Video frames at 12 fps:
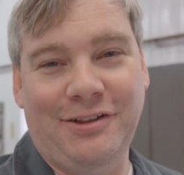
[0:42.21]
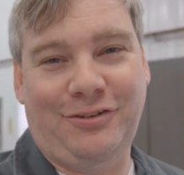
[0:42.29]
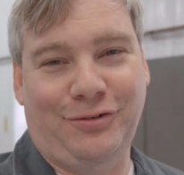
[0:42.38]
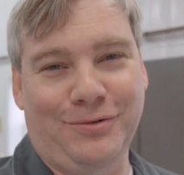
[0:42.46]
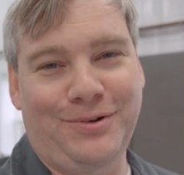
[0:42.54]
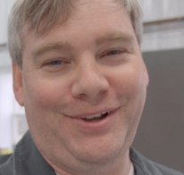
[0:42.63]

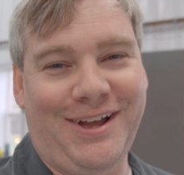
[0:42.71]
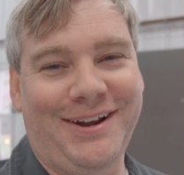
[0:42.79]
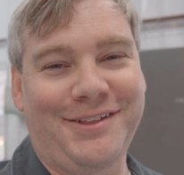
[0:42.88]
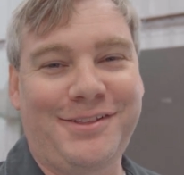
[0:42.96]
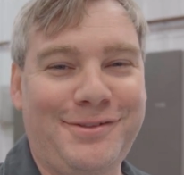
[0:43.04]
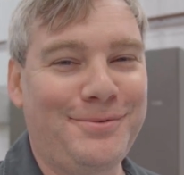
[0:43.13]
true
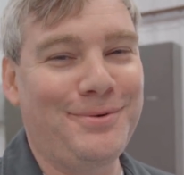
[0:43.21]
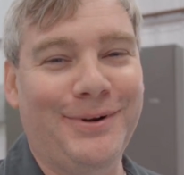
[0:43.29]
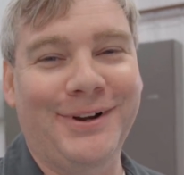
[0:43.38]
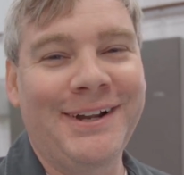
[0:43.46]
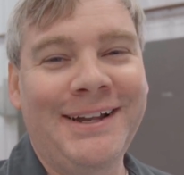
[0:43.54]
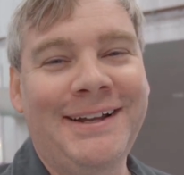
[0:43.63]

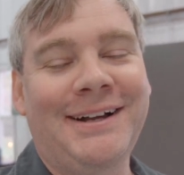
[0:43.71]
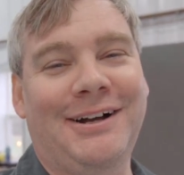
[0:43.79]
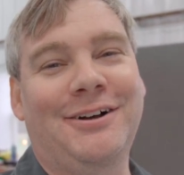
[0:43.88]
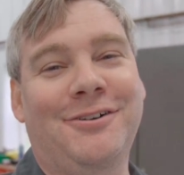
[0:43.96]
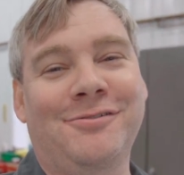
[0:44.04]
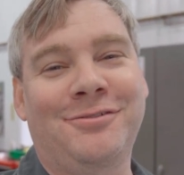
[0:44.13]
connoisseur
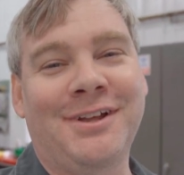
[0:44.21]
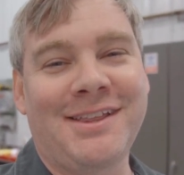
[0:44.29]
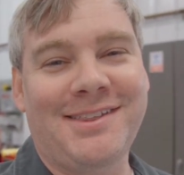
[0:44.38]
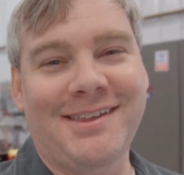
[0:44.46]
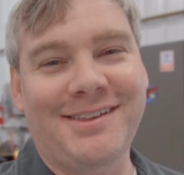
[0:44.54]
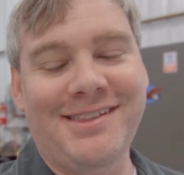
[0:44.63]
of
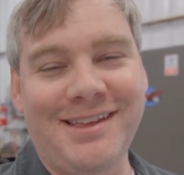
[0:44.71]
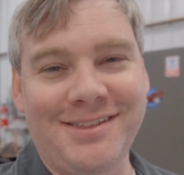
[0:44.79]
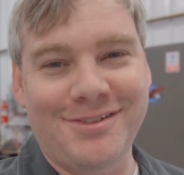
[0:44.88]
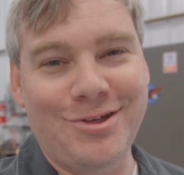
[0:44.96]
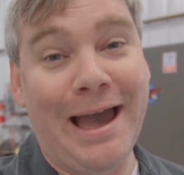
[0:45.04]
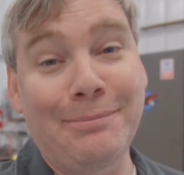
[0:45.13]

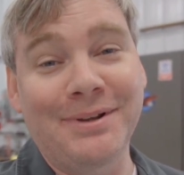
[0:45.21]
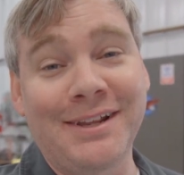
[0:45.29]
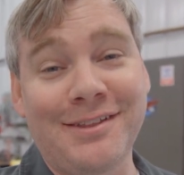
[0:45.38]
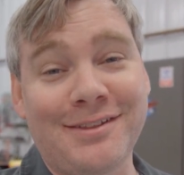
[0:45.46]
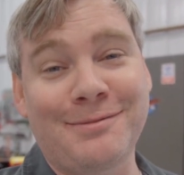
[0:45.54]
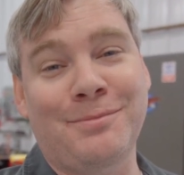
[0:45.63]
60s
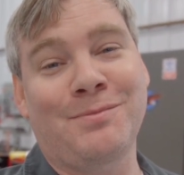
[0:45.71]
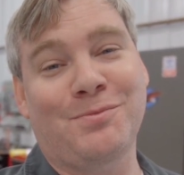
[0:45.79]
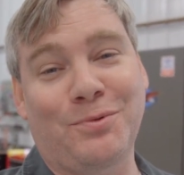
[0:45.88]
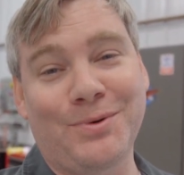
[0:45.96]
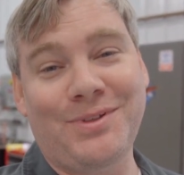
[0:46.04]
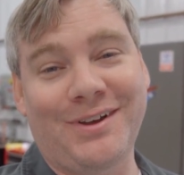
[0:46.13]
Japanese
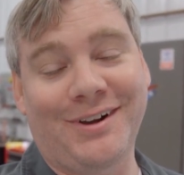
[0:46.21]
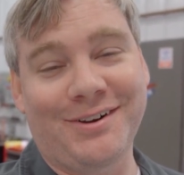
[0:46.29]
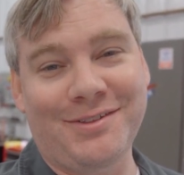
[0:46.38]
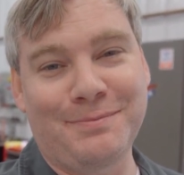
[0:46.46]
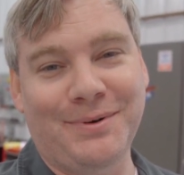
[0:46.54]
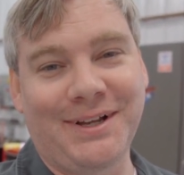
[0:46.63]
sports
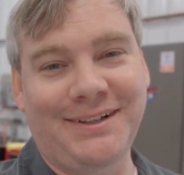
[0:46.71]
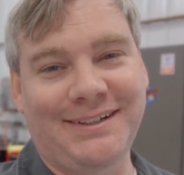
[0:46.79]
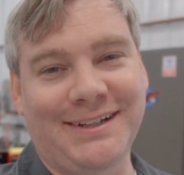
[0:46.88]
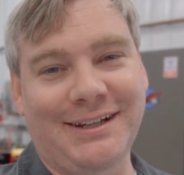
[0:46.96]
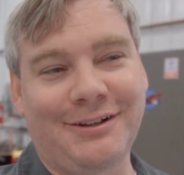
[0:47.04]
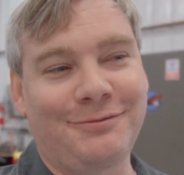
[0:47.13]
cars. But
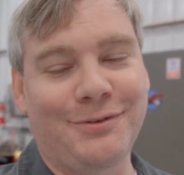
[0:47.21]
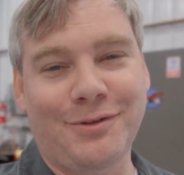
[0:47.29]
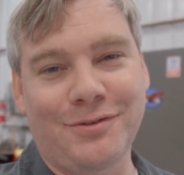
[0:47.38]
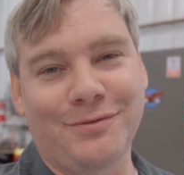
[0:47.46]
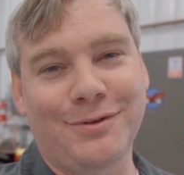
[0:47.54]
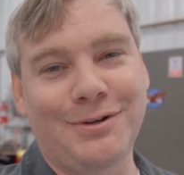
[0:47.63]
for
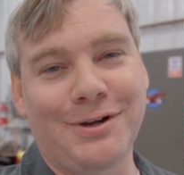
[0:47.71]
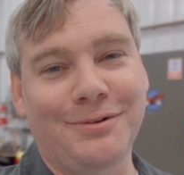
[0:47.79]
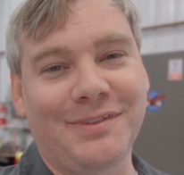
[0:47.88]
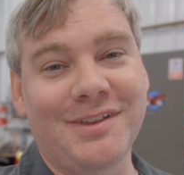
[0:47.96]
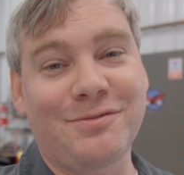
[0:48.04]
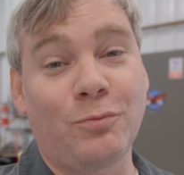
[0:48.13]
those of you who
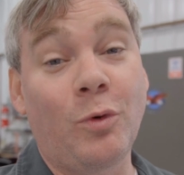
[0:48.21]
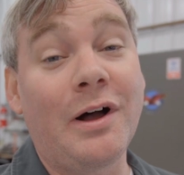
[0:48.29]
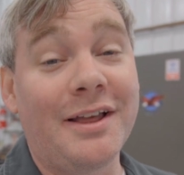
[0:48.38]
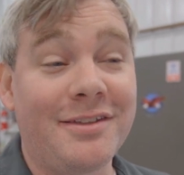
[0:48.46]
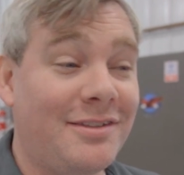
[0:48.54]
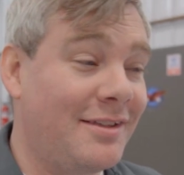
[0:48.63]
don't, this
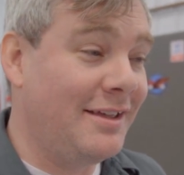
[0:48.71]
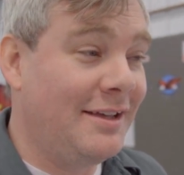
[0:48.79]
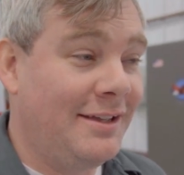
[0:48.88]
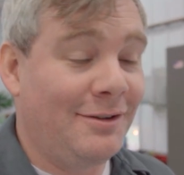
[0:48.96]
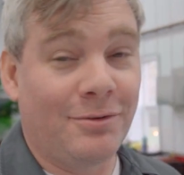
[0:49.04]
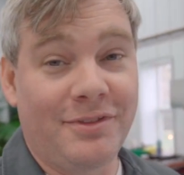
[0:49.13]

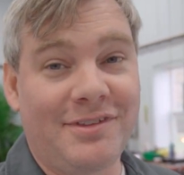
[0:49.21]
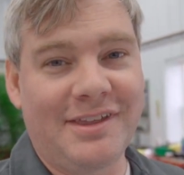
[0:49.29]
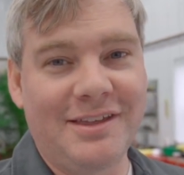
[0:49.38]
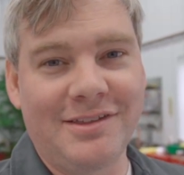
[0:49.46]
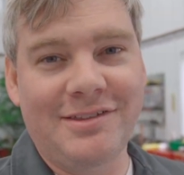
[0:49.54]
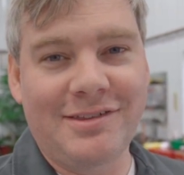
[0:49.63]

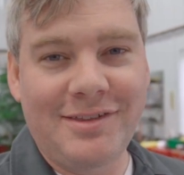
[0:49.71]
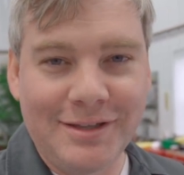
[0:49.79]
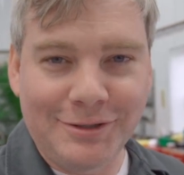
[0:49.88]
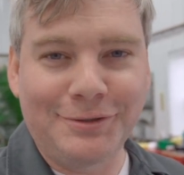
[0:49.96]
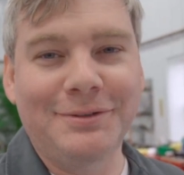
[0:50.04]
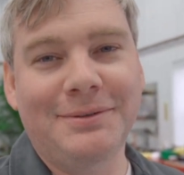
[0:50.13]
is
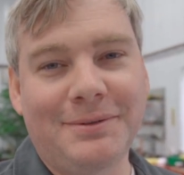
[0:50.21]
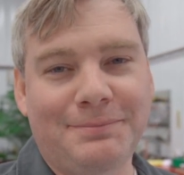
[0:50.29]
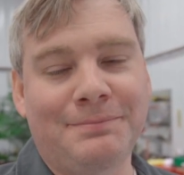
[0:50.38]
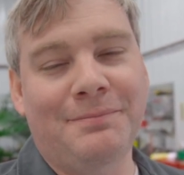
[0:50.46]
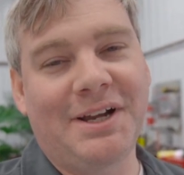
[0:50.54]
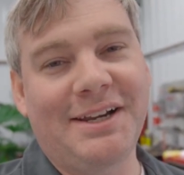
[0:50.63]
still
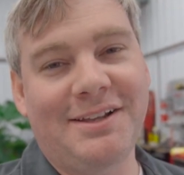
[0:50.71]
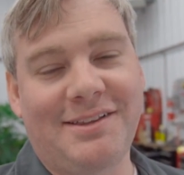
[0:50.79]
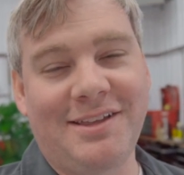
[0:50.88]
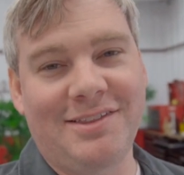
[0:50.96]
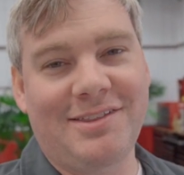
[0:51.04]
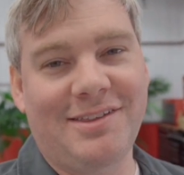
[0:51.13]
my
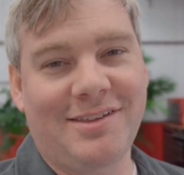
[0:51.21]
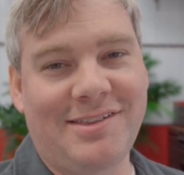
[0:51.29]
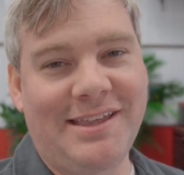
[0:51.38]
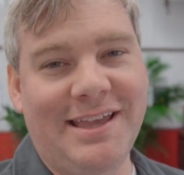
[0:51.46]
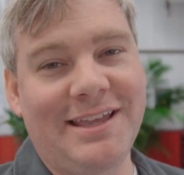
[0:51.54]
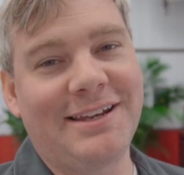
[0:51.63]

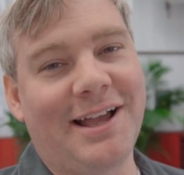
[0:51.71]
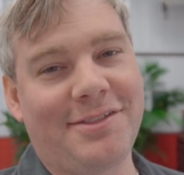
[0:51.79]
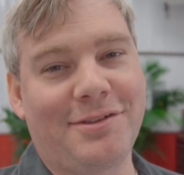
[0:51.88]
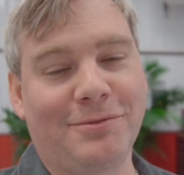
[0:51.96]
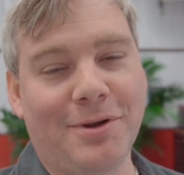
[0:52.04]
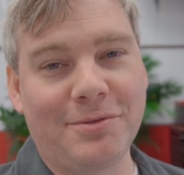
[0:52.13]
1968
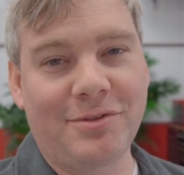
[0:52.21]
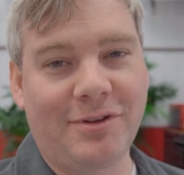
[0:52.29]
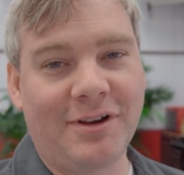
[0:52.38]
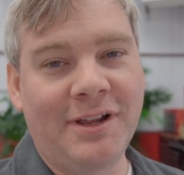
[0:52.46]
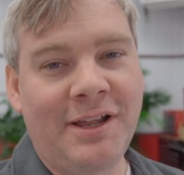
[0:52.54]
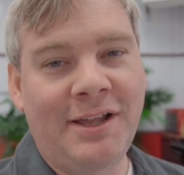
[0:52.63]
Datsun
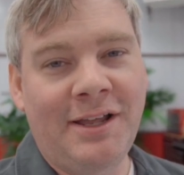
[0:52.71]
Roadster.